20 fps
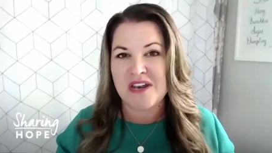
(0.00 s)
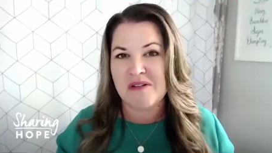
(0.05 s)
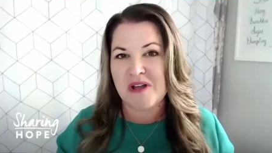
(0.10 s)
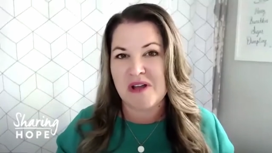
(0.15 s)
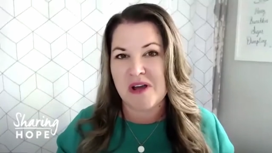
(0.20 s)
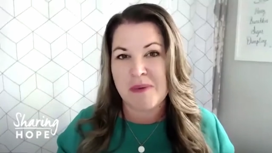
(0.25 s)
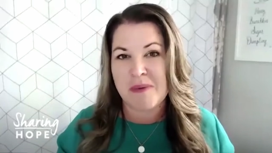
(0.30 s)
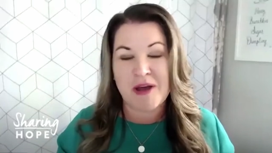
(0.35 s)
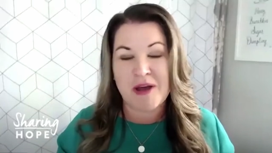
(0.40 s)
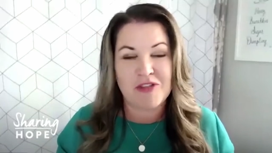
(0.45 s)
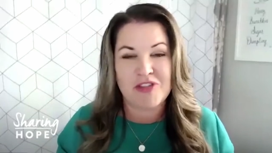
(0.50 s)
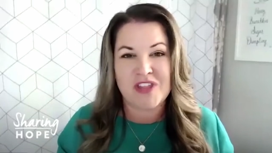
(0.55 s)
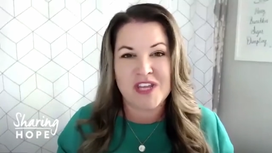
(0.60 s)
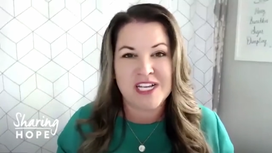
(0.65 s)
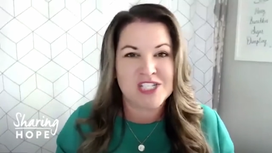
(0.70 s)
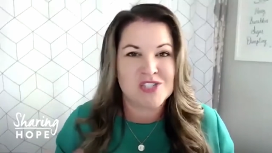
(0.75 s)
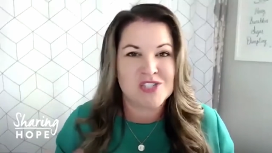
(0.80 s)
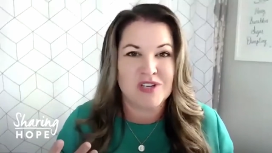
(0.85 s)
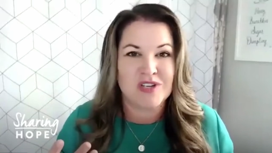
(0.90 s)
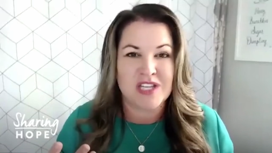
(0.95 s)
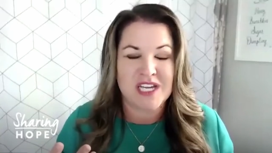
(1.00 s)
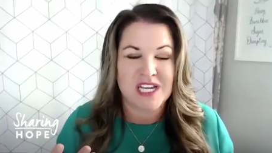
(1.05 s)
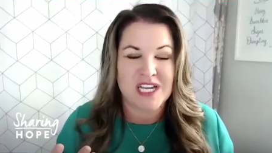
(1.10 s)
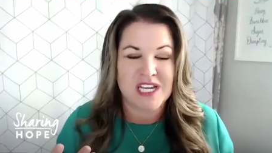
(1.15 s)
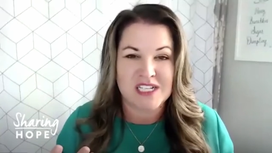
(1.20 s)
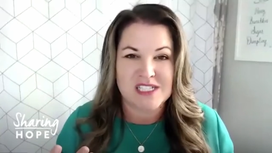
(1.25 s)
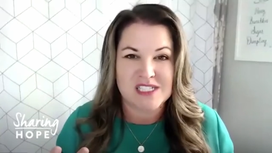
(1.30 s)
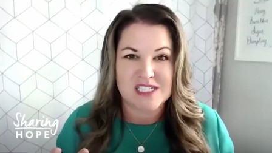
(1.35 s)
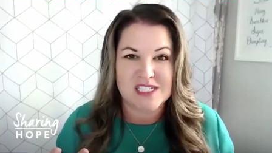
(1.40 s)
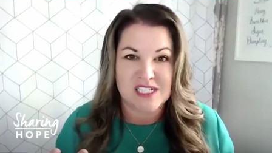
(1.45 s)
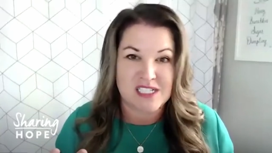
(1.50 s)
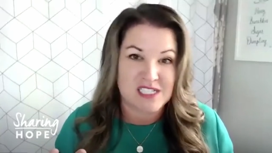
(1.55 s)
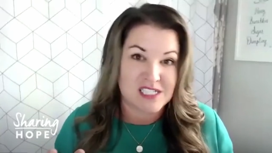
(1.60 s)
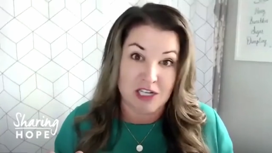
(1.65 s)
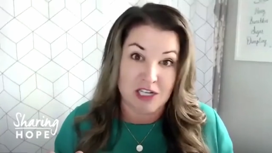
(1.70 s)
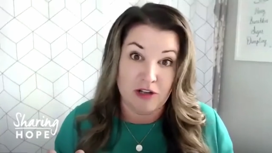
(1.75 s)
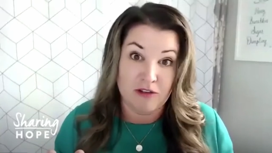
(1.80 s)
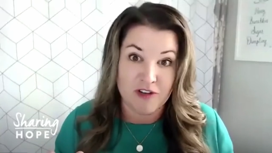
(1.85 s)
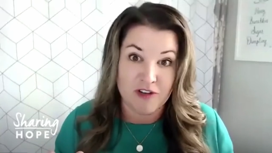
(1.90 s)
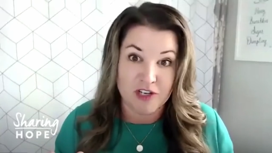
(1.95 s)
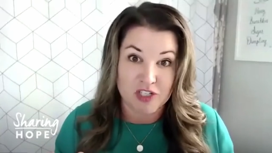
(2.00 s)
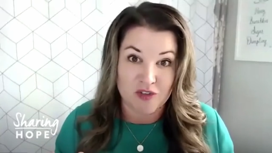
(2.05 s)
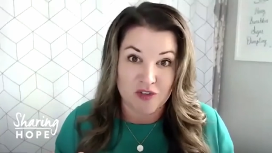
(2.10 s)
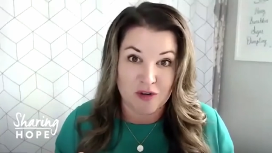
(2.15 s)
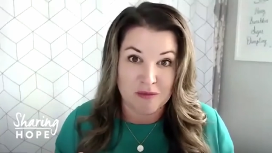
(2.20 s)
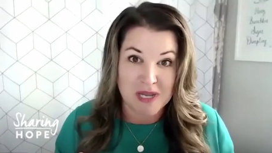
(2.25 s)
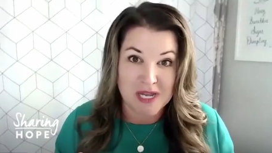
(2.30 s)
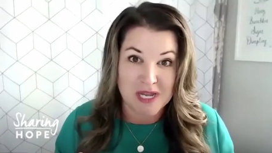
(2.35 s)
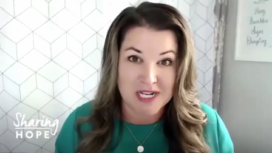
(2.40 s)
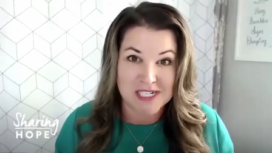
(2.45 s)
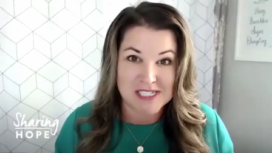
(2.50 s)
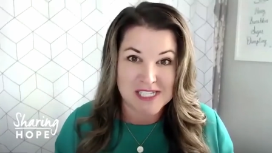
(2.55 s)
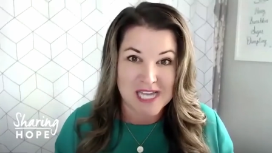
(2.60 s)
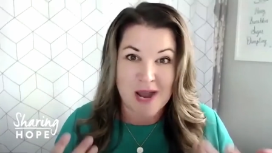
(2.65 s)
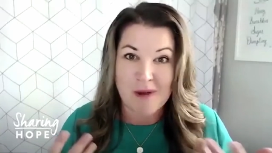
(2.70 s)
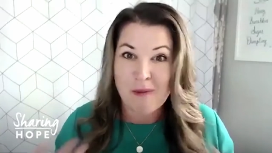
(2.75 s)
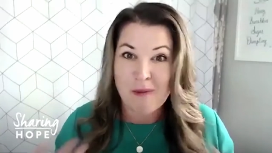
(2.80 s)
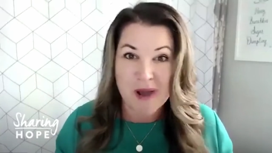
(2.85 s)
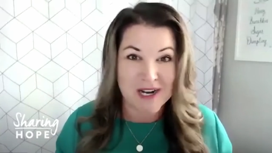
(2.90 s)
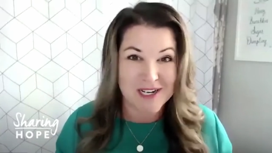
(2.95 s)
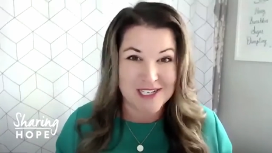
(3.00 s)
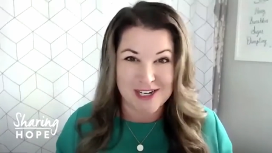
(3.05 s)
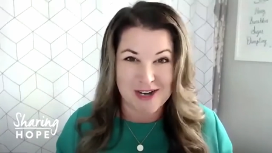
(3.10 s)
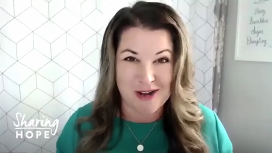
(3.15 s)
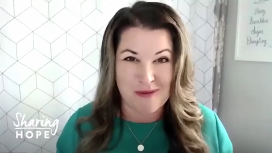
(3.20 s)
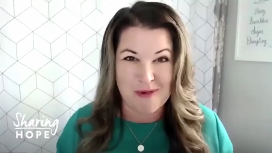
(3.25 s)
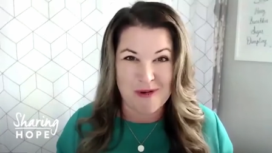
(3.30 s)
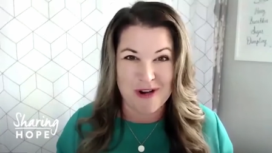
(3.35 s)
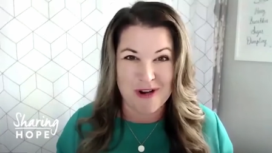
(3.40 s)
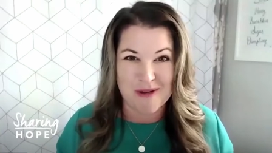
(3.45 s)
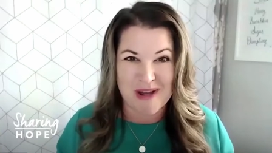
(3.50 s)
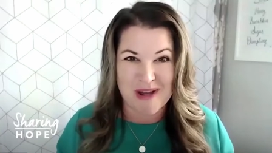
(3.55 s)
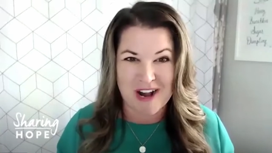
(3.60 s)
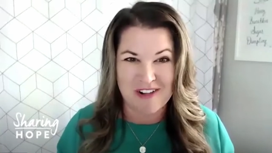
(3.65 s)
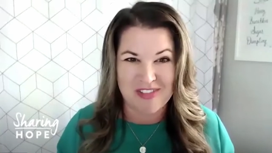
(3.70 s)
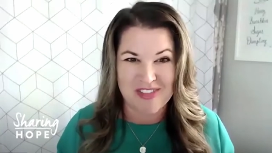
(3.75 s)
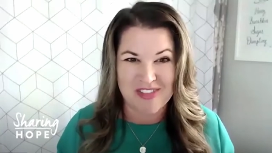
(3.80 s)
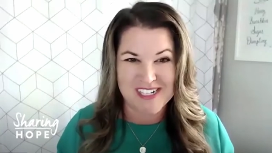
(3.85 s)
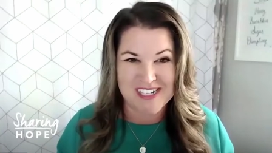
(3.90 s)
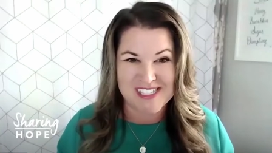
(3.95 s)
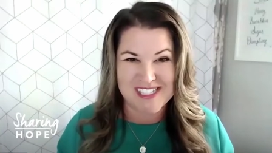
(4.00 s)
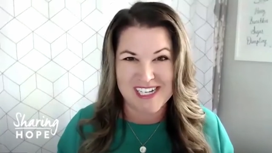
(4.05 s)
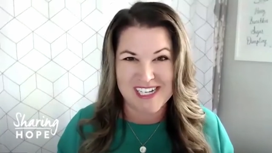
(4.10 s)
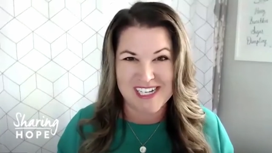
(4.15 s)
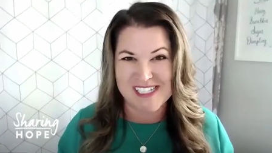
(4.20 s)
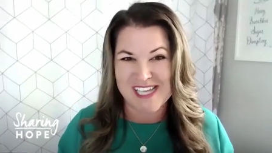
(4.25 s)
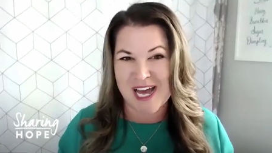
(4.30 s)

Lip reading: about things. Really, it's selfish for me because I want to know more about these things.